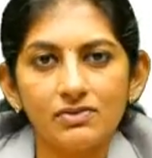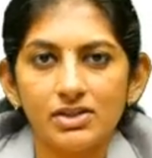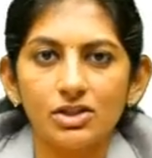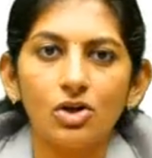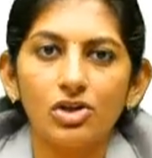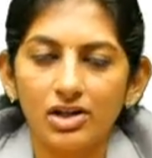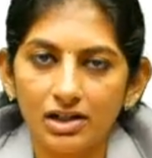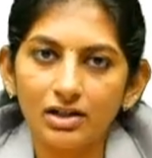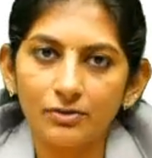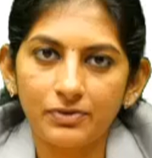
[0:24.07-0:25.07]
is
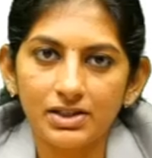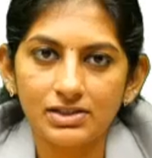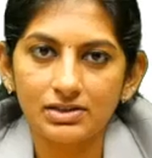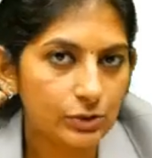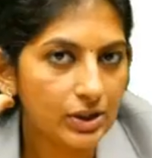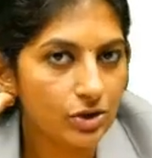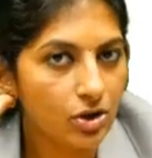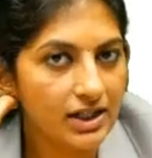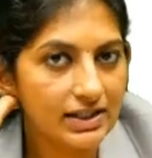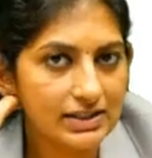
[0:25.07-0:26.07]
vesicoureteral reflux? Okay,
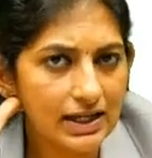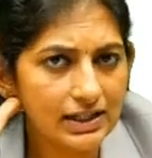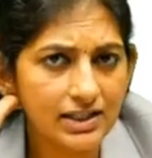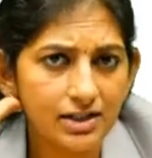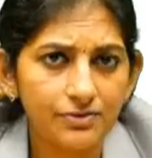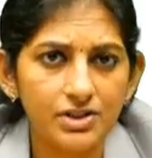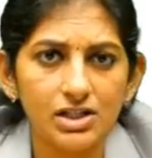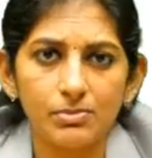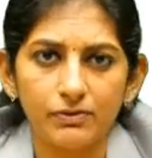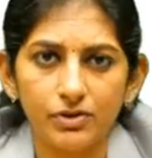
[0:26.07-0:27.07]
not exactly the
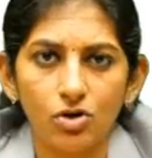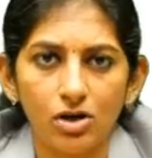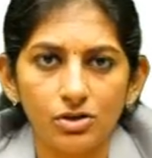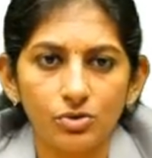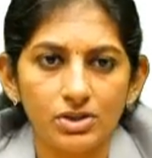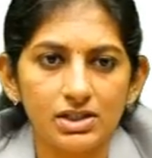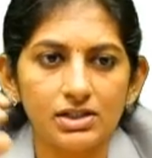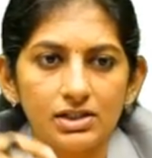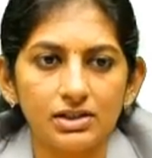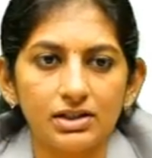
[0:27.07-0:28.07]
definition, but we all know,
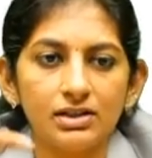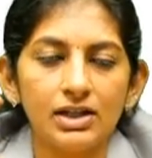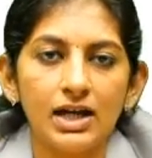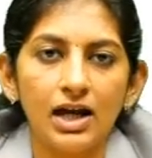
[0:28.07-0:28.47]
isn't it, the